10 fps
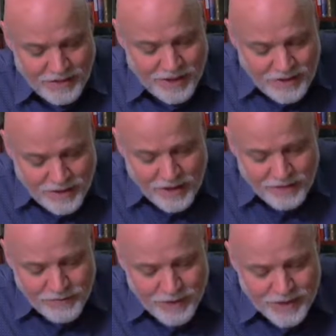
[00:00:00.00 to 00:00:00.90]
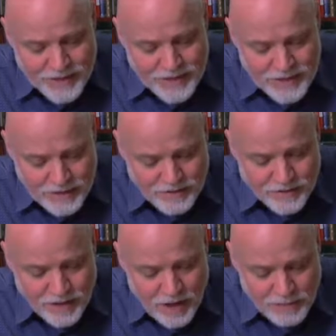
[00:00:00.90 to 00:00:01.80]
"that none of you has a
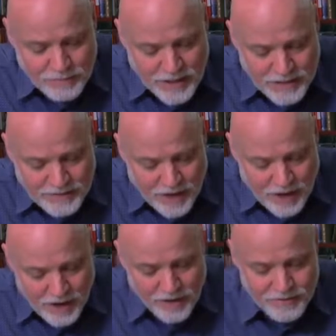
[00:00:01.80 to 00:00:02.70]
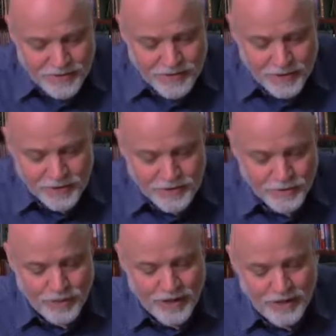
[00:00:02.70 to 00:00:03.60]
sinful, unbelieving heart that turns
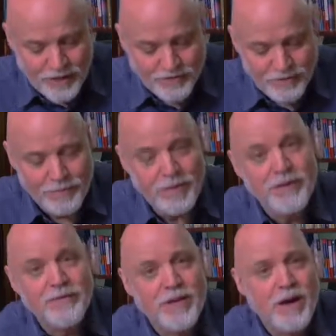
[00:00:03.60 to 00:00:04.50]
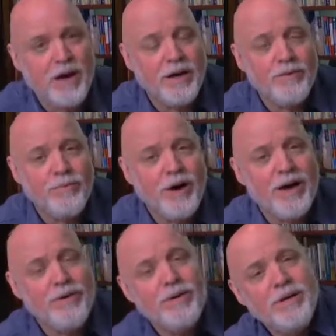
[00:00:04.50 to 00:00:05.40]
away from the living God."
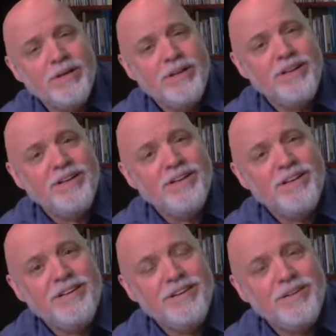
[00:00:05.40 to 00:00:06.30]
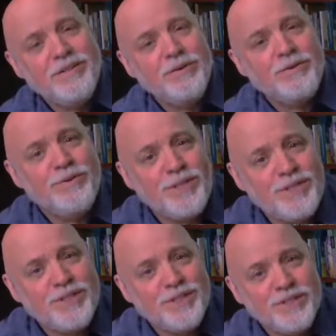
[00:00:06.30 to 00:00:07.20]
Wow. So
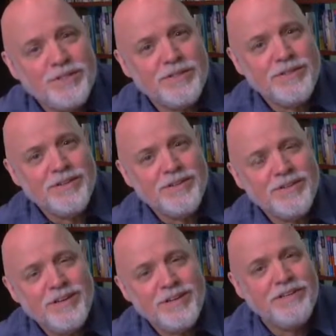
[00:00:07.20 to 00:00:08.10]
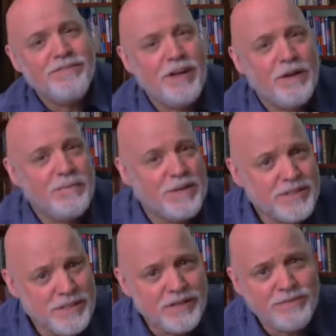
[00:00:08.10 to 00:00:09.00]
Christians can develop a
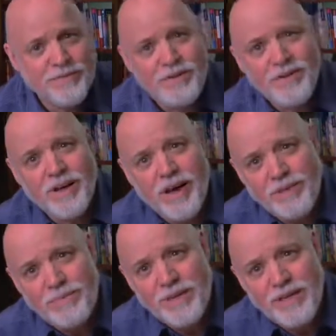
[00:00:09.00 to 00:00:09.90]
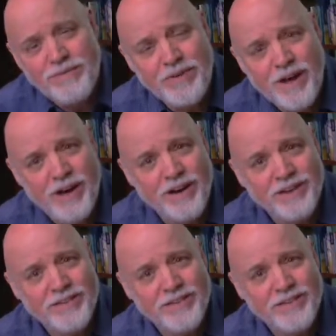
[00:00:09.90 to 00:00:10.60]
sinful, unbelieving heart